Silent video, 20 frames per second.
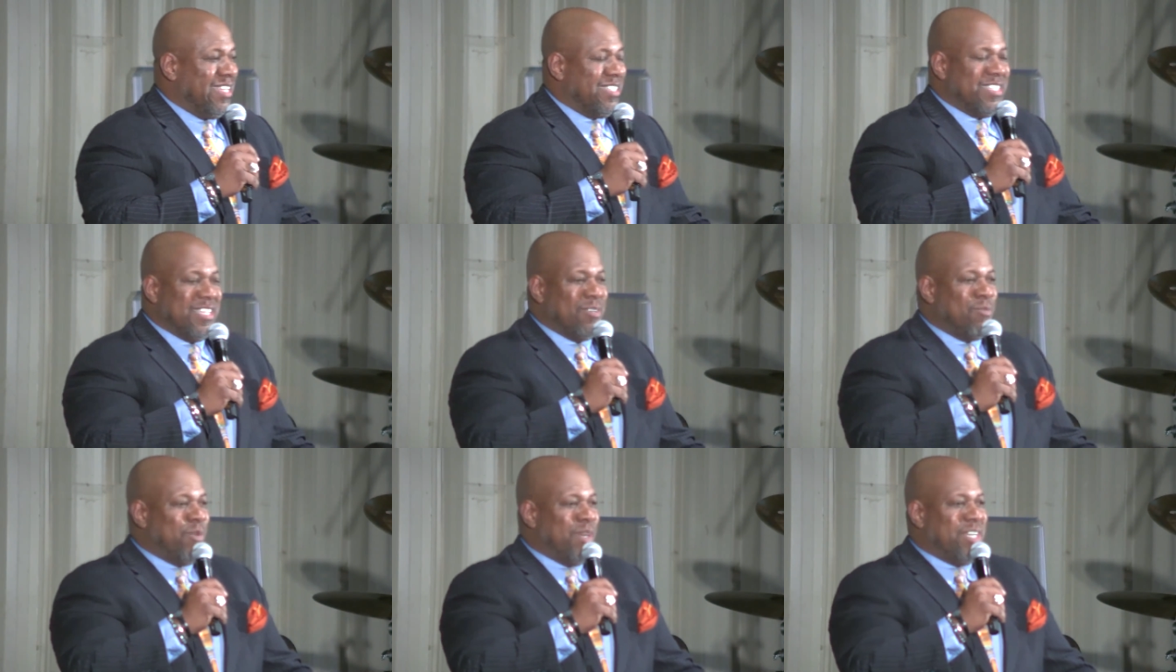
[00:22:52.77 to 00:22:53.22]

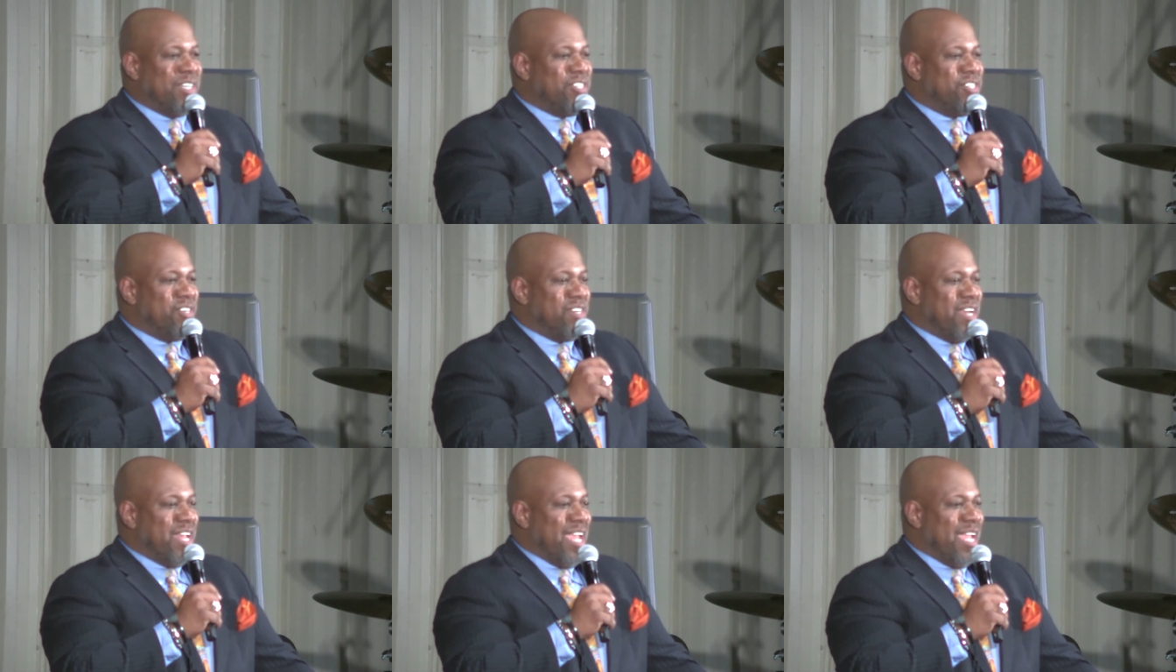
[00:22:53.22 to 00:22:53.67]
I said, What
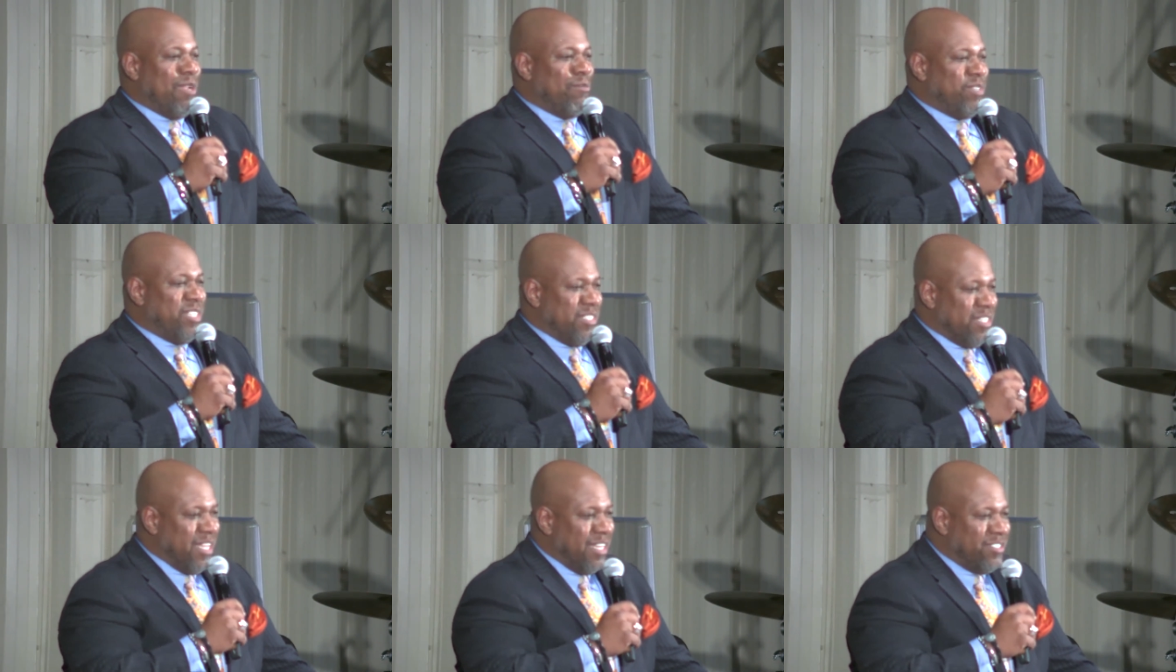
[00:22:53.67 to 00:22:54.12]
is your
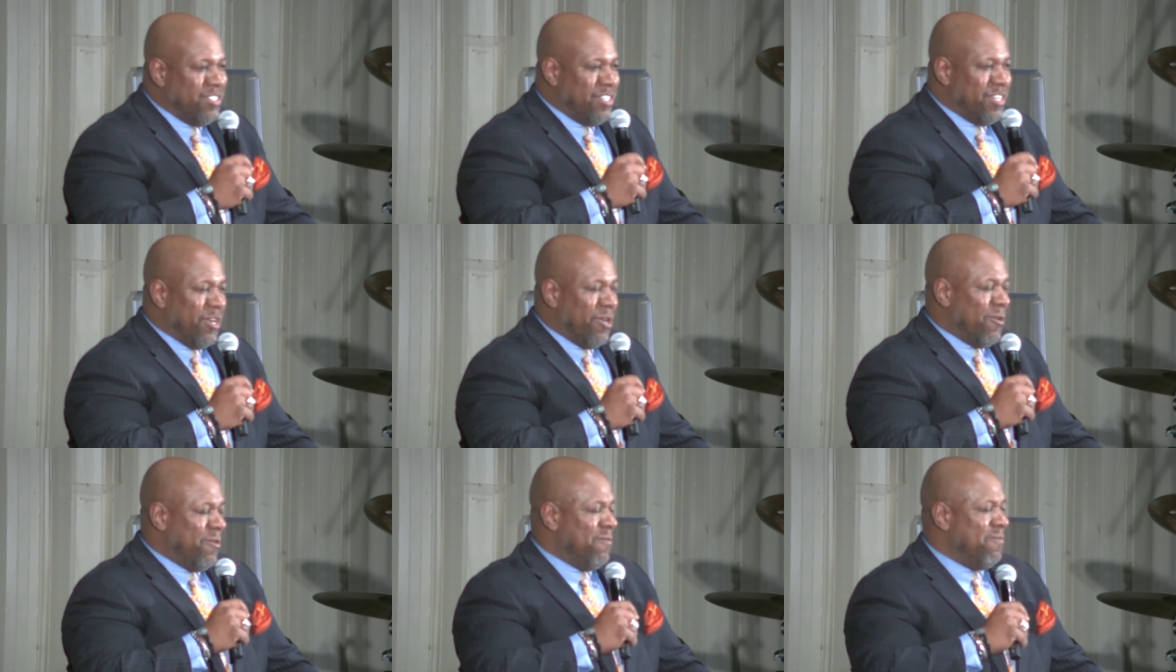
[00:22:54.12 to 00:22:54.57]
name? She said,
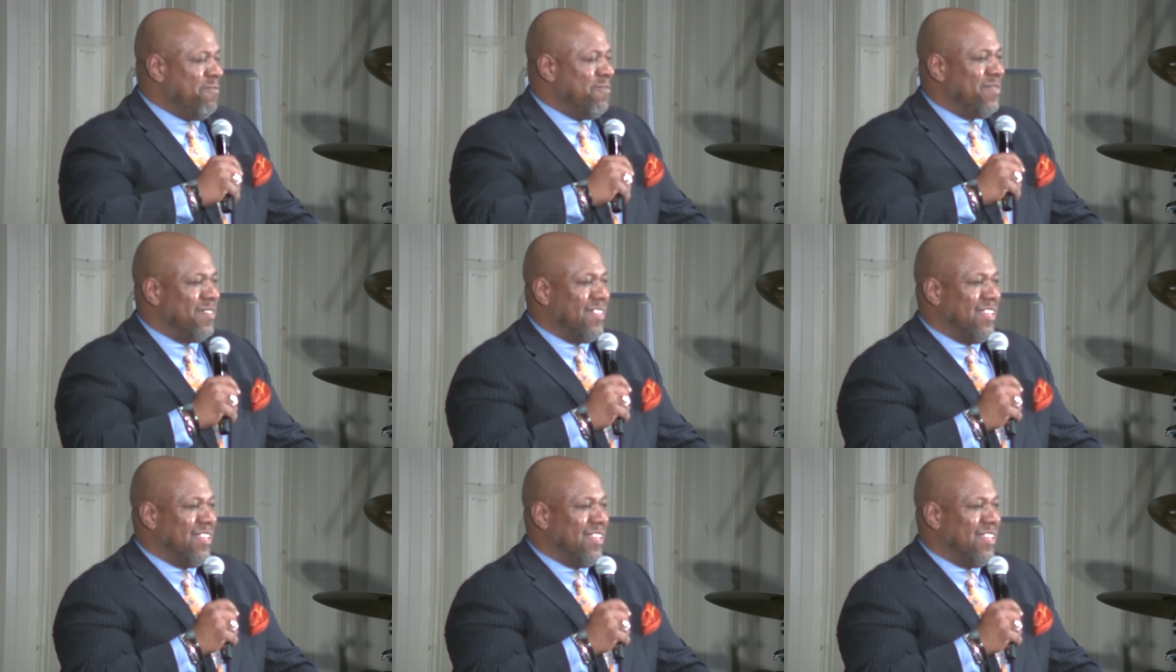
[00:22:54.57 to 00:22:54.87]
Joe.